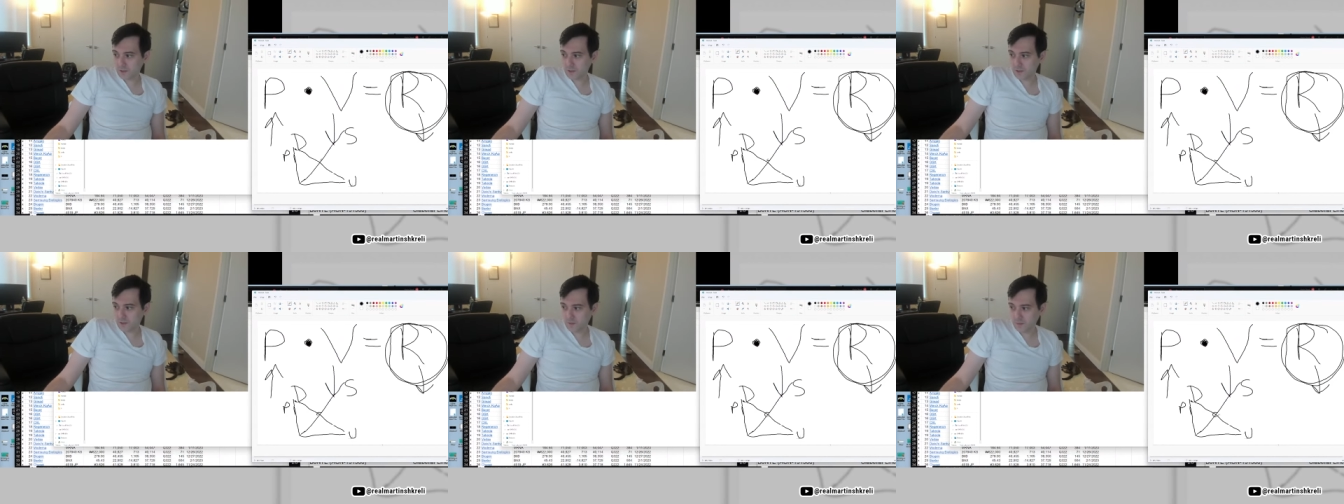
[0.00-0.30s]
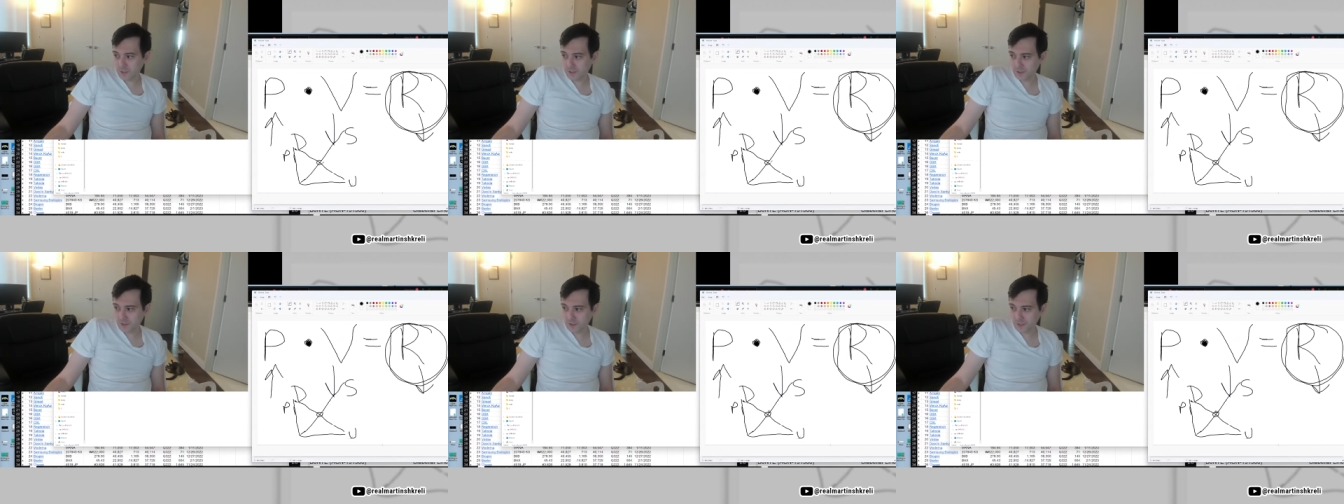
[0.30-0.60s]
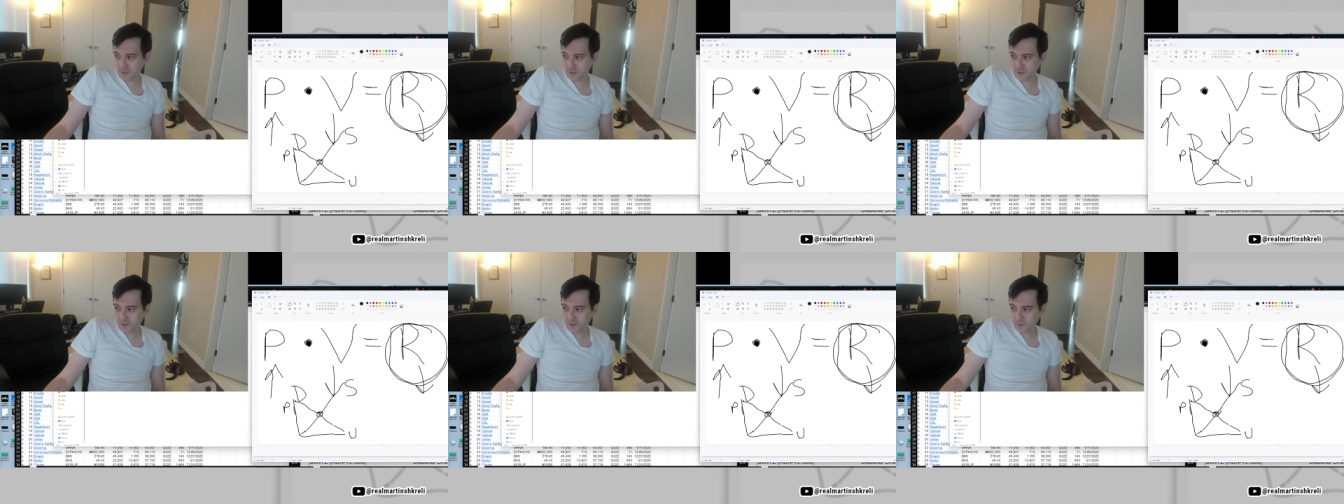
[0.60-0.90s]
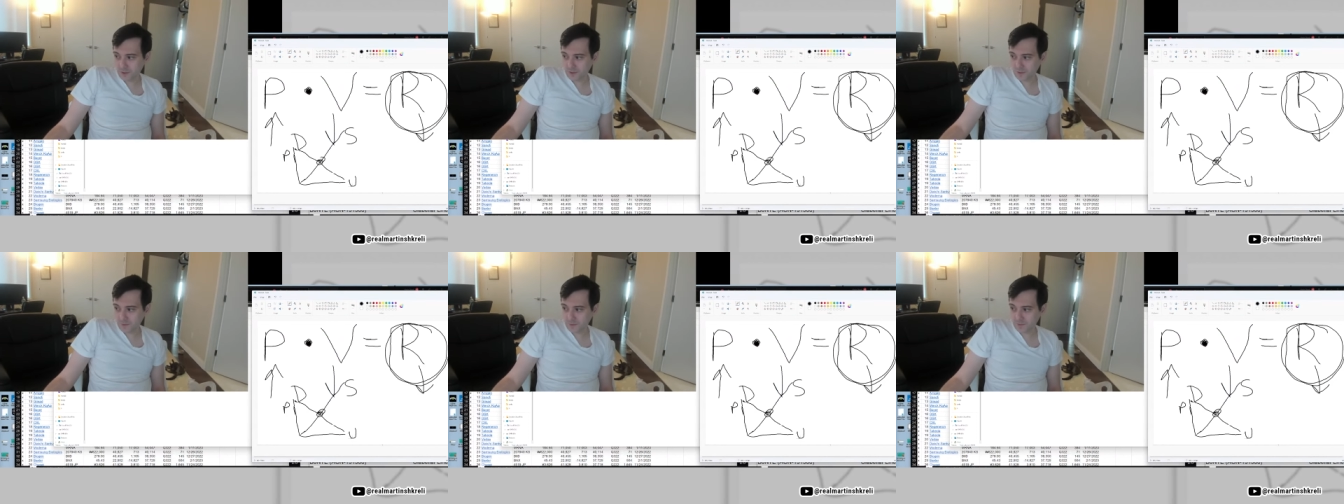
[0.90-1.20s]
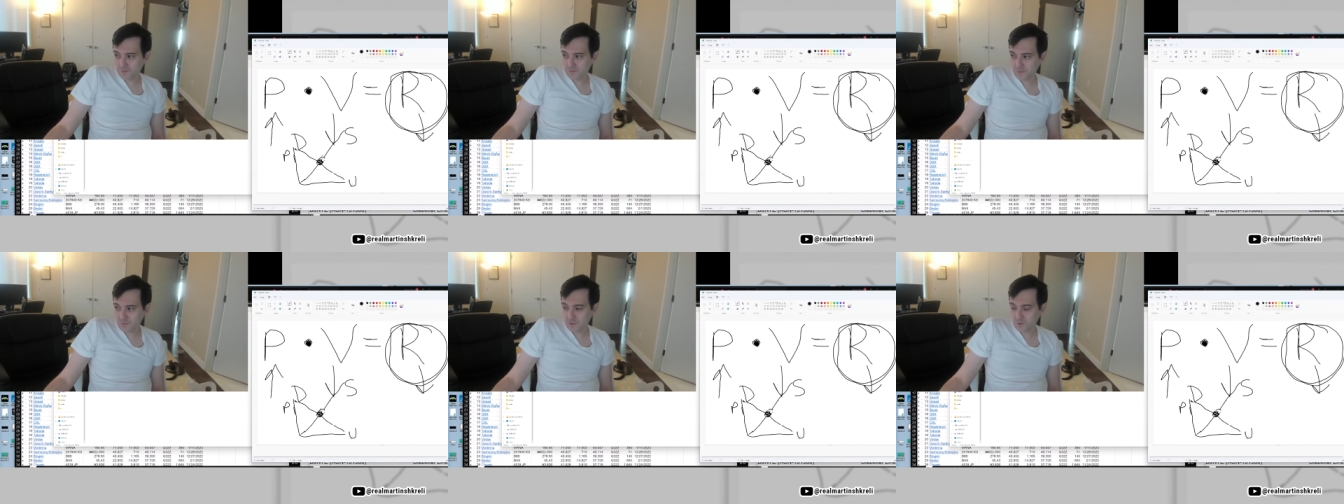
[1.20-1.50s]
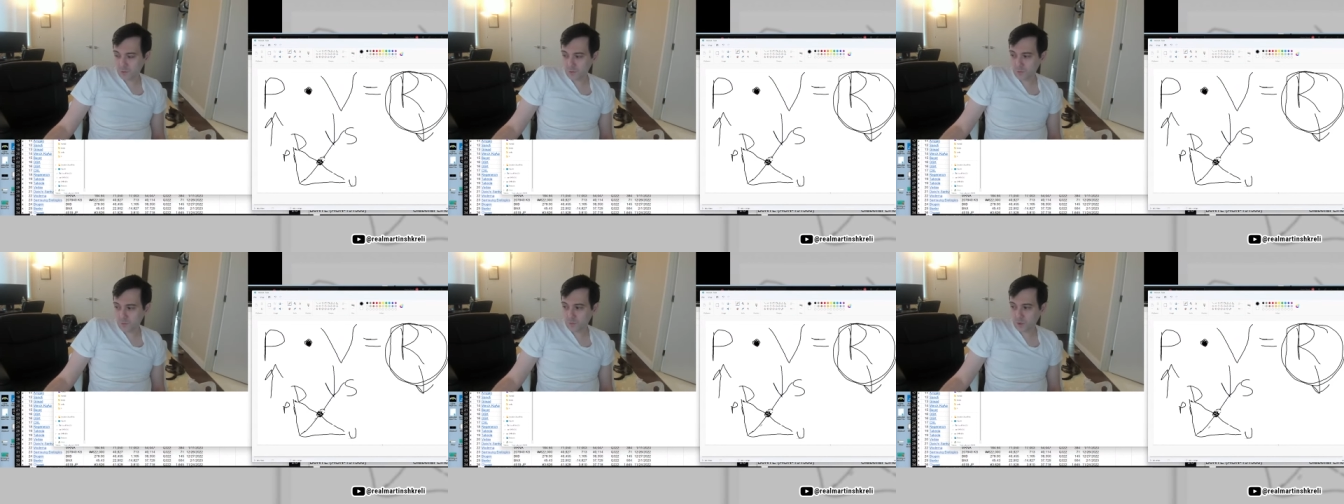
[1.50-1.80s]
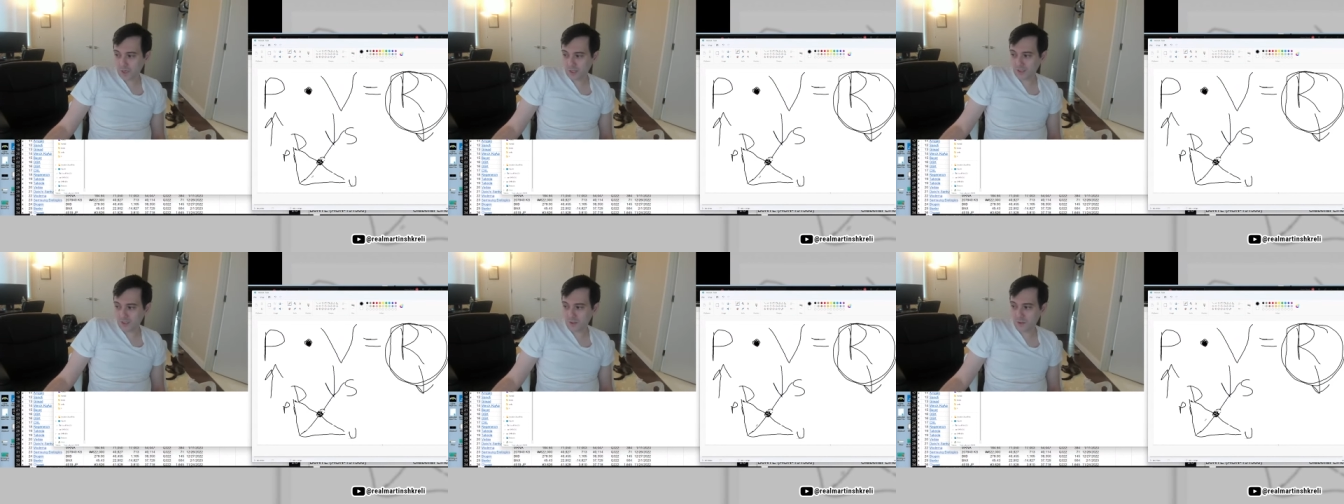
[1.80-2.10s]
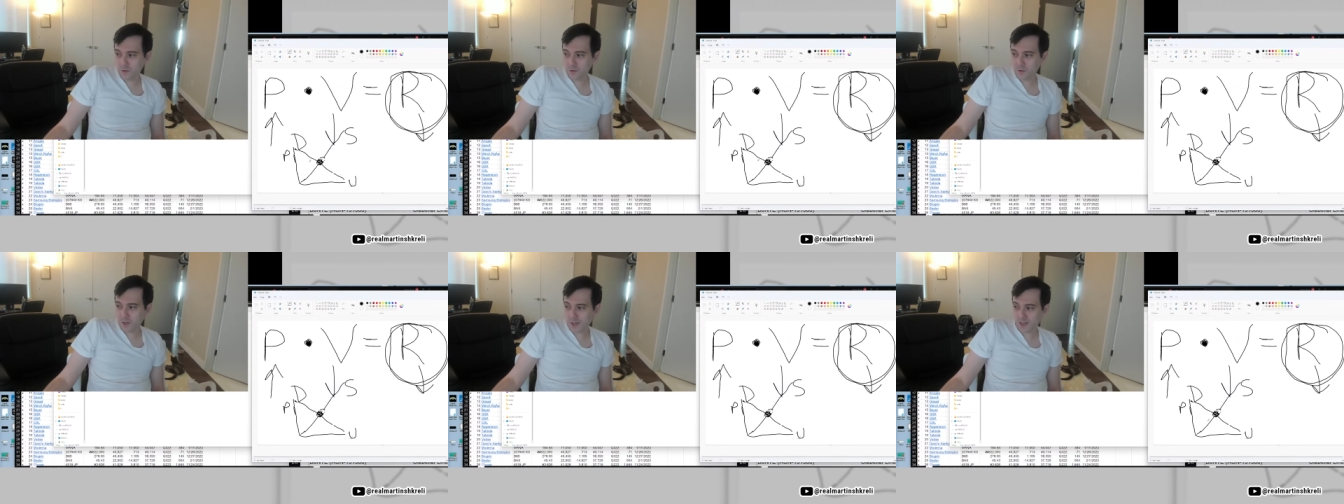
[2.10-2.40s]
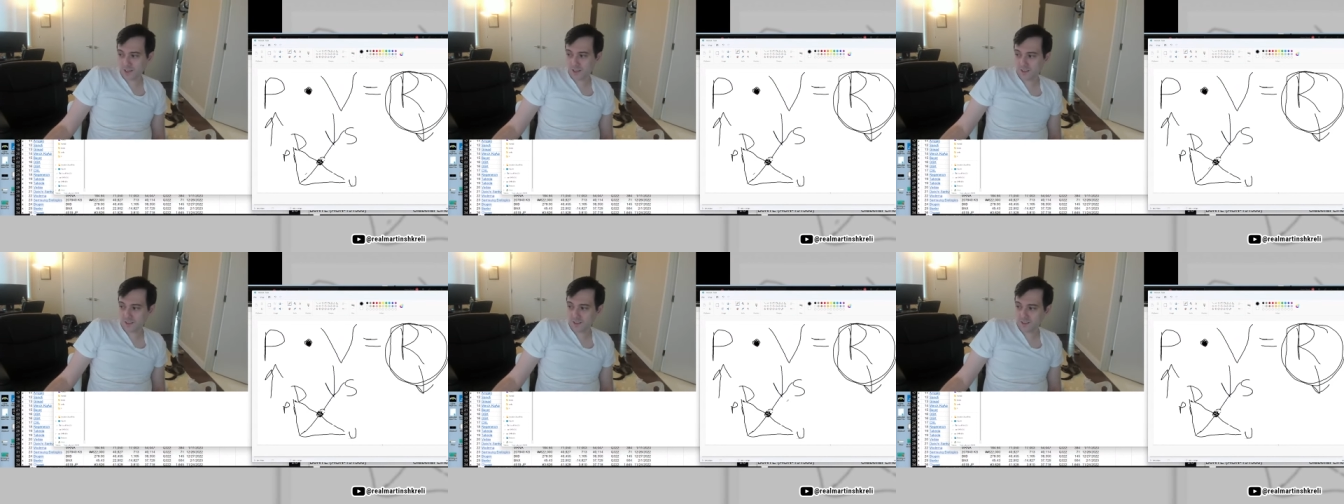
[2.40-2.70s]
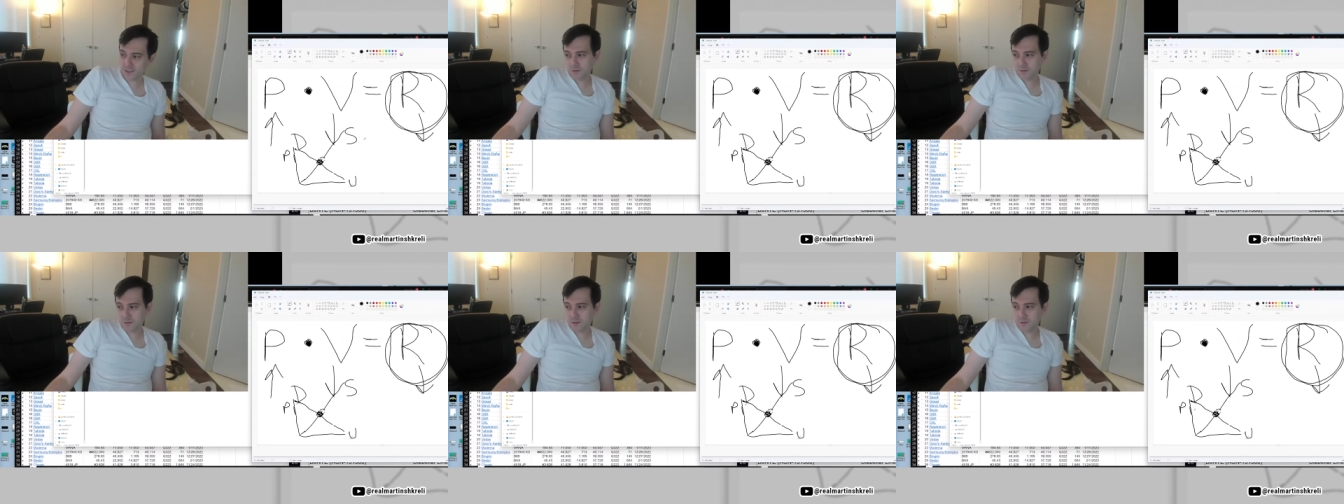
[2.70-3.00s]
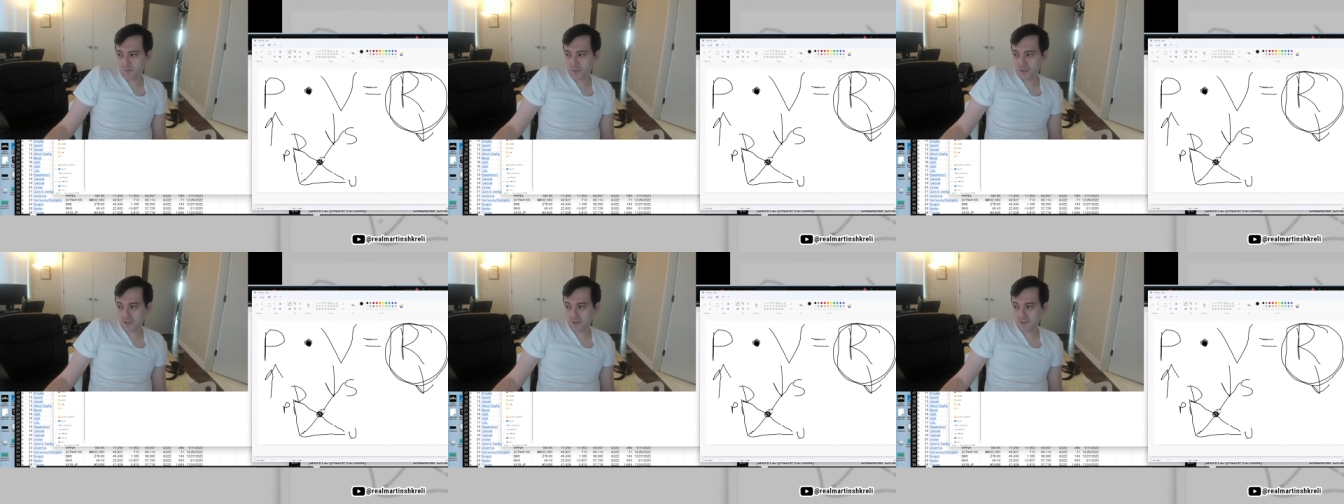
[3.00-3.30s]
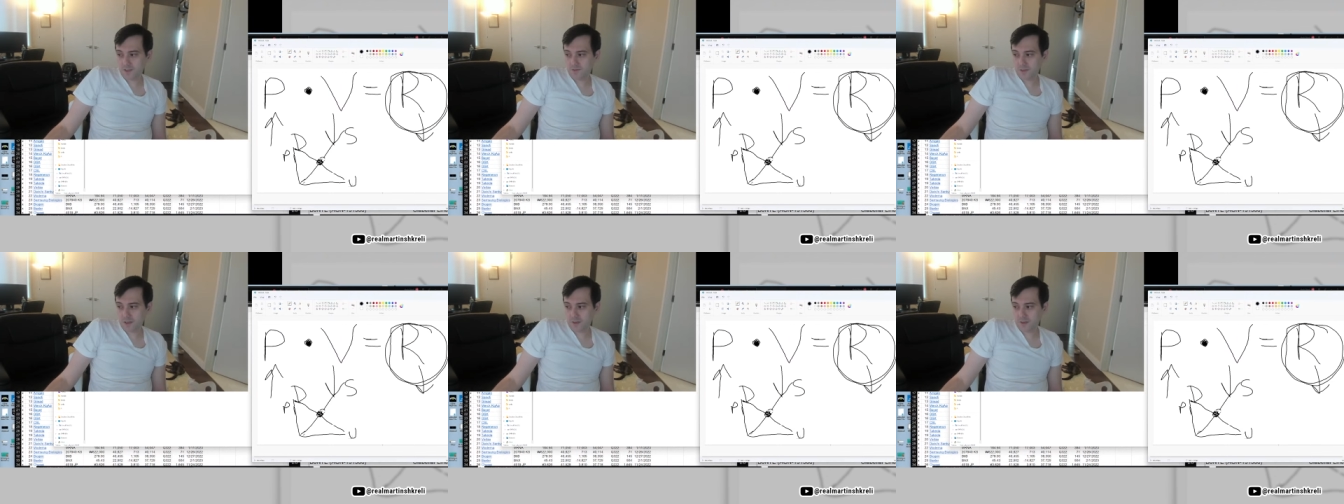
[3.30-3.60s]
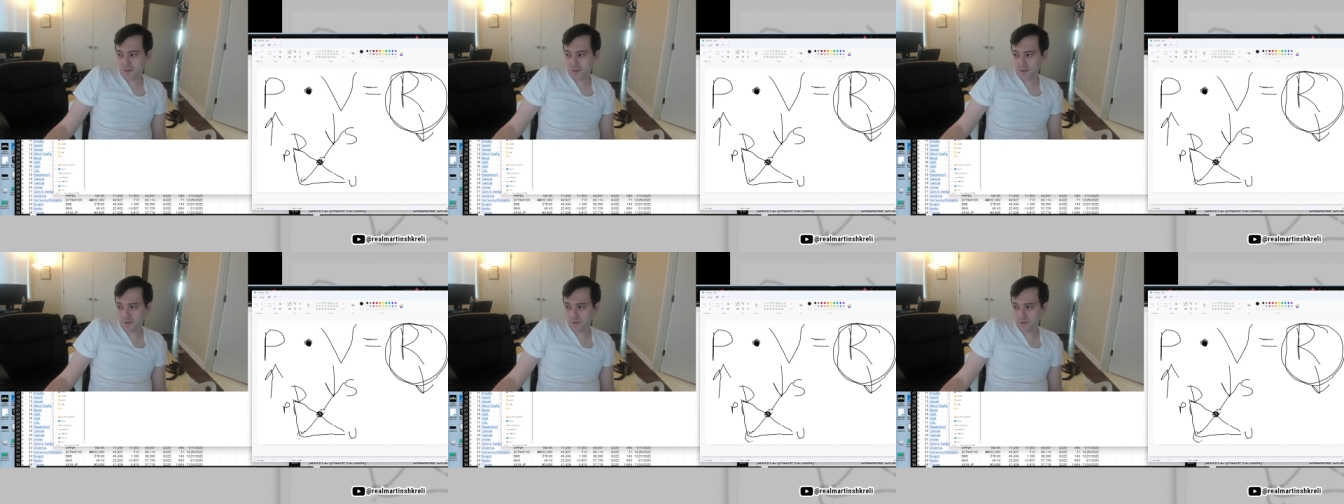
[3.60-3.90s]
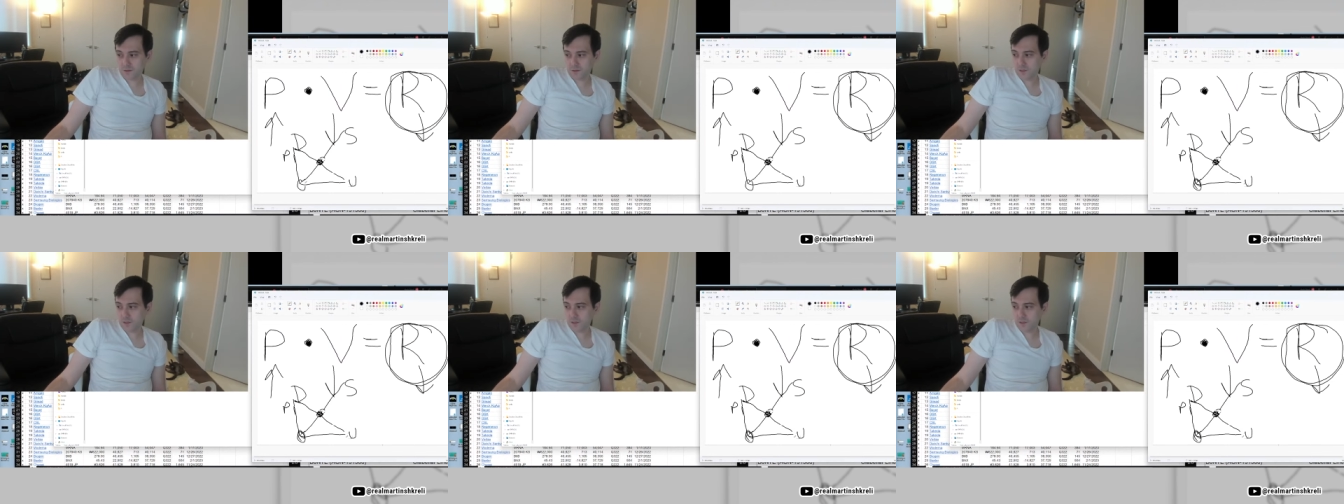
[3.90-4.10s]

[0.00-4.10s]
They meet at equilibrium. You price too high, demand is very low.